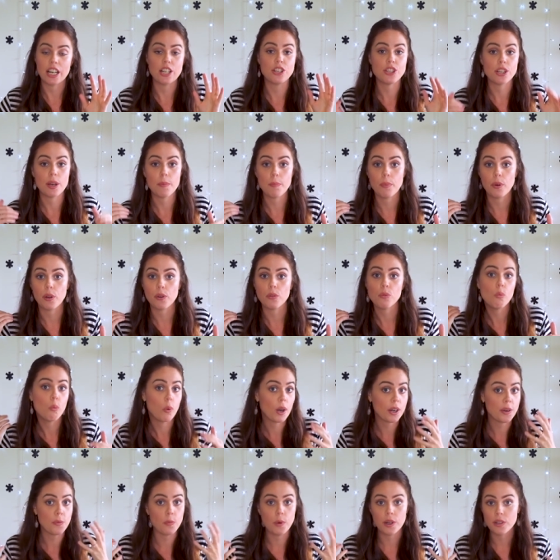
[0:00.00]
I jump on
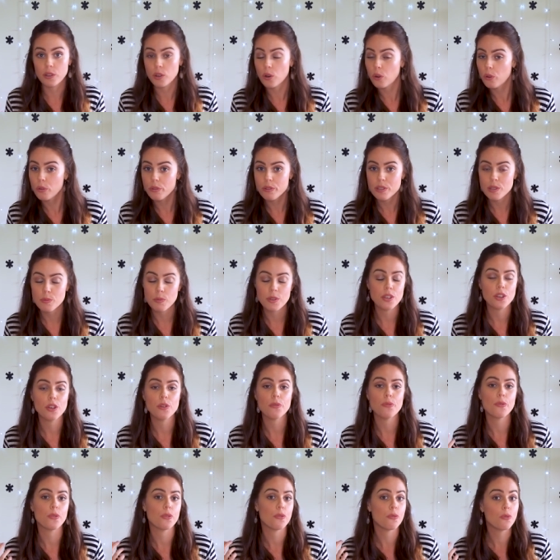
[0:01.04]
one-on-one calls with
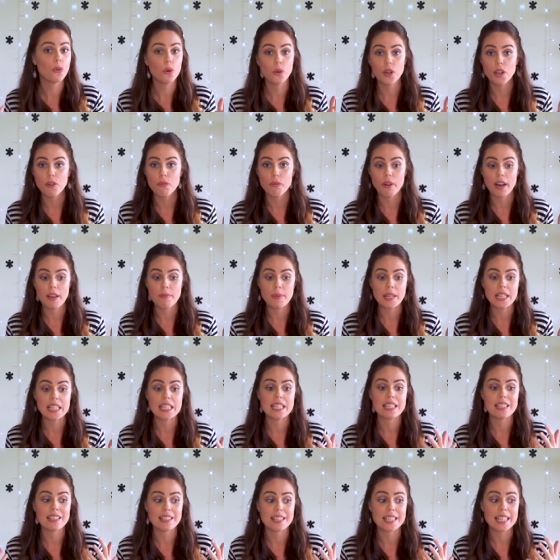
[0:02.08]
you for 45
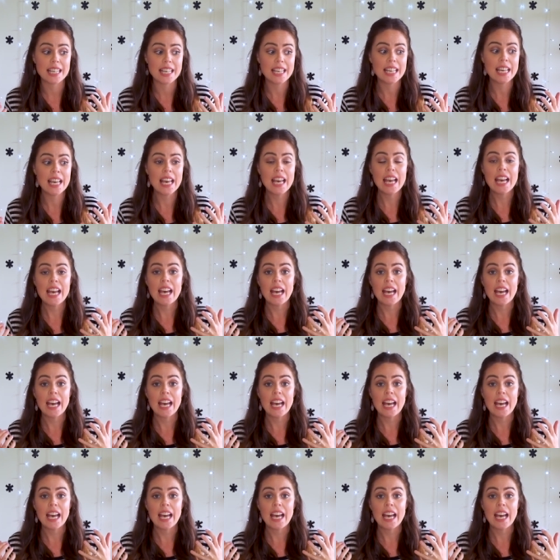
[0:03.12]
minutes to see